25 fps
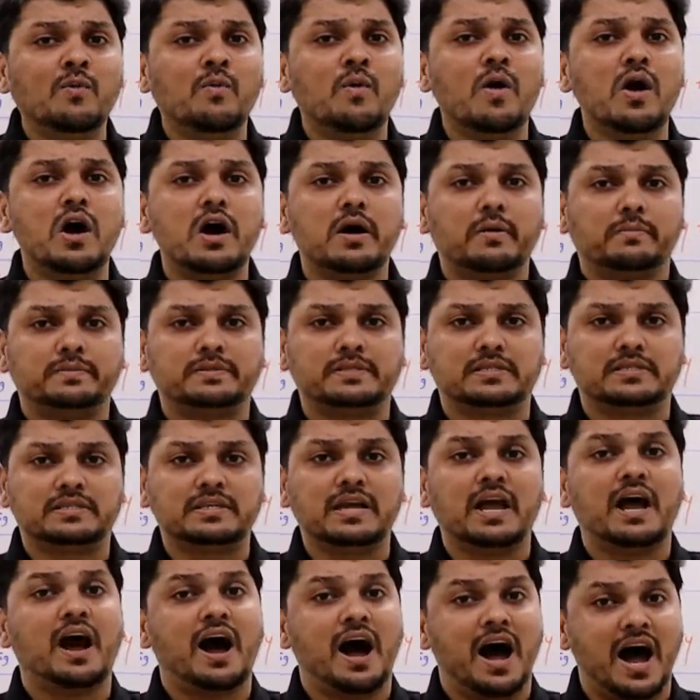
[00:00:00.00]
the
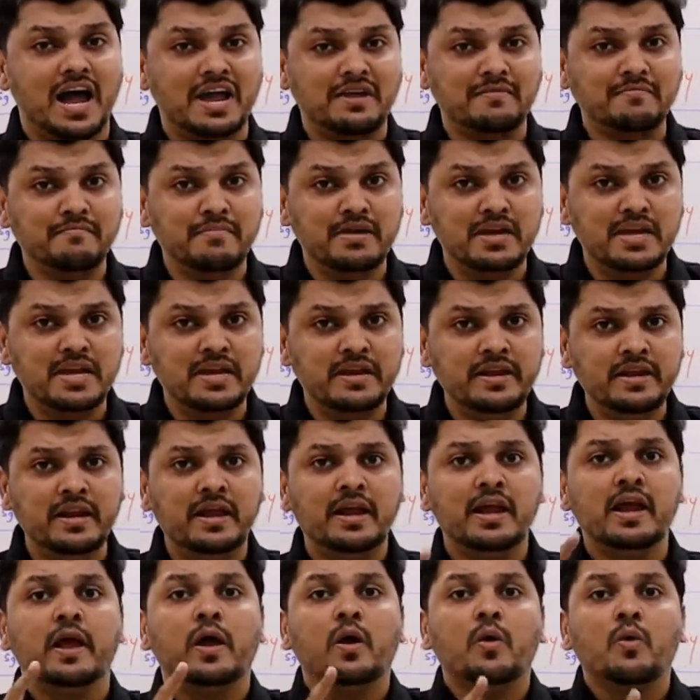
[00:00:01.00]
verbs, I
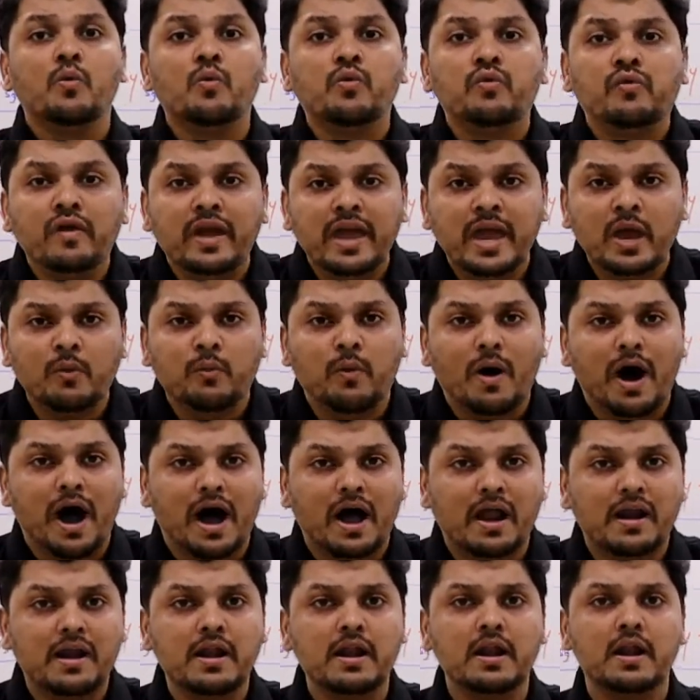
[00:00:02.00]
mean
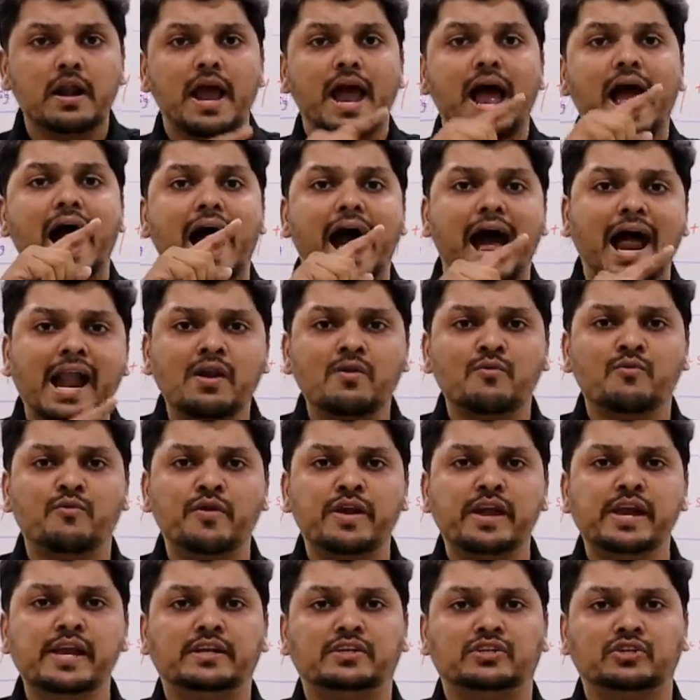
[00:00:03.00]
V1 and
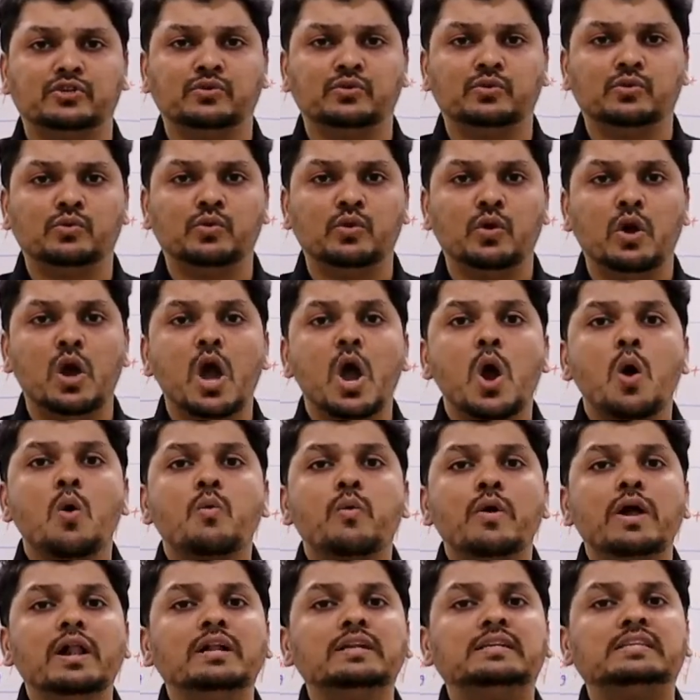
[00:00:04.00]
V2
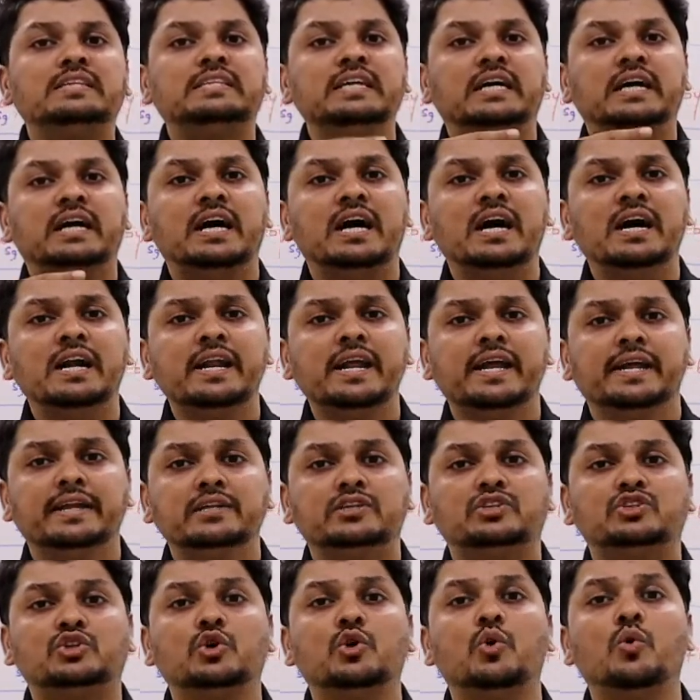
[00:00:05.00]
will turn
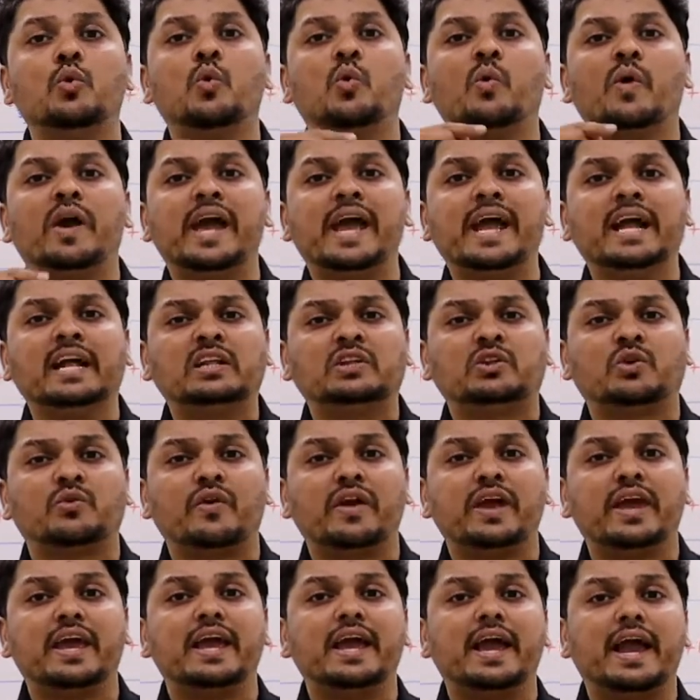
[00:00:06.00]
into
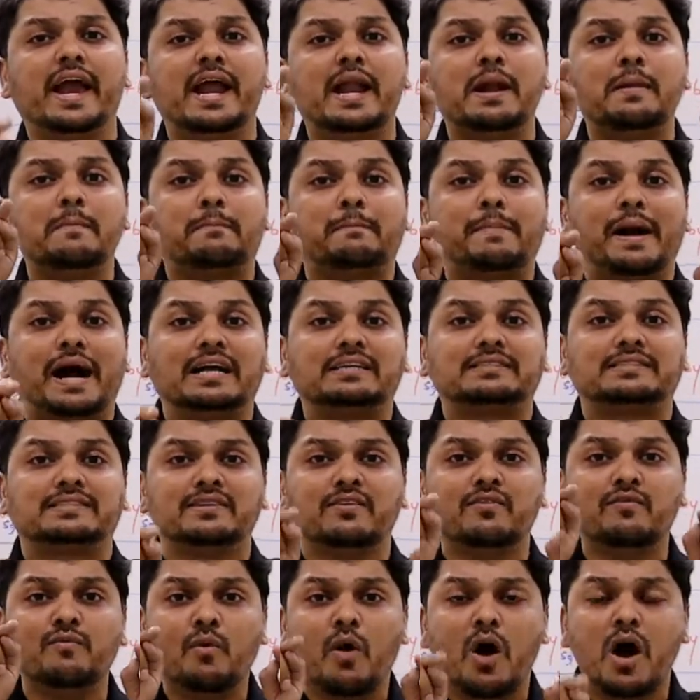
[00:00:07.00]
V3 in
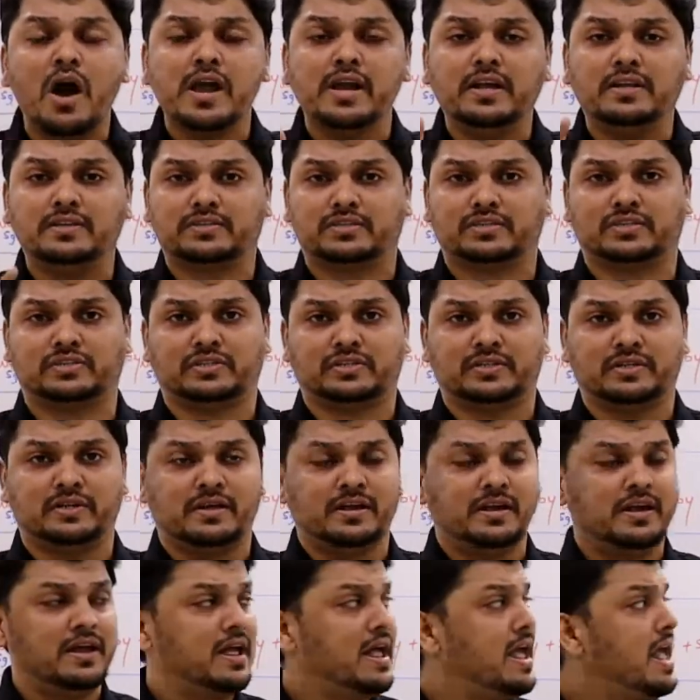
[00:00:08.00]
passive voice.
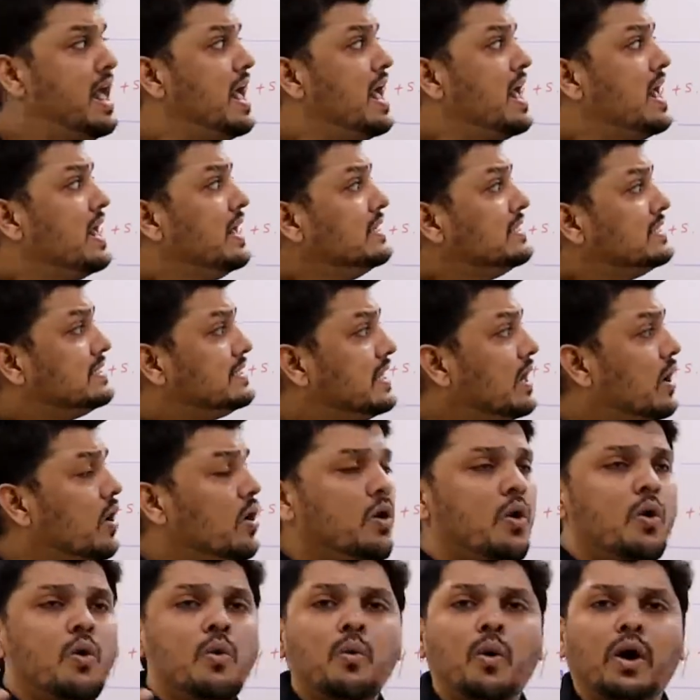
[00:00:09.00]

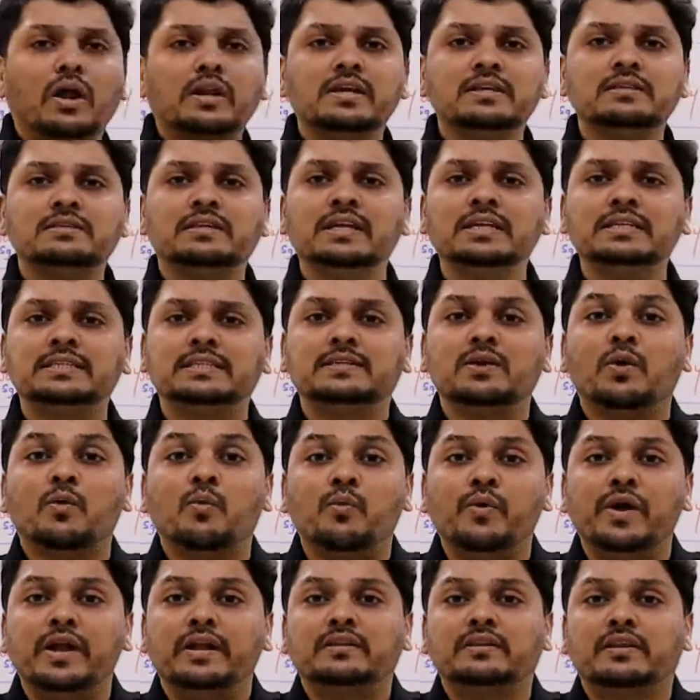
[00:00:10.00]
So what is this
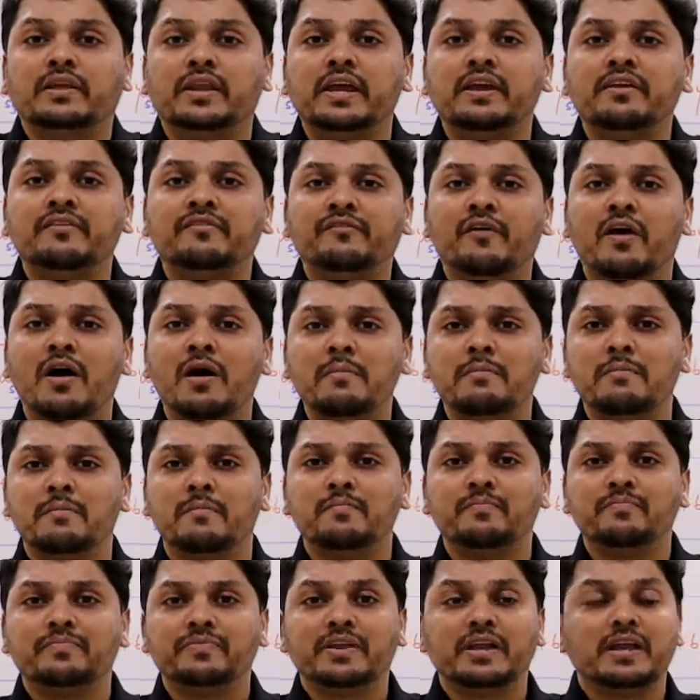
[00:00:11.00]
V3 form?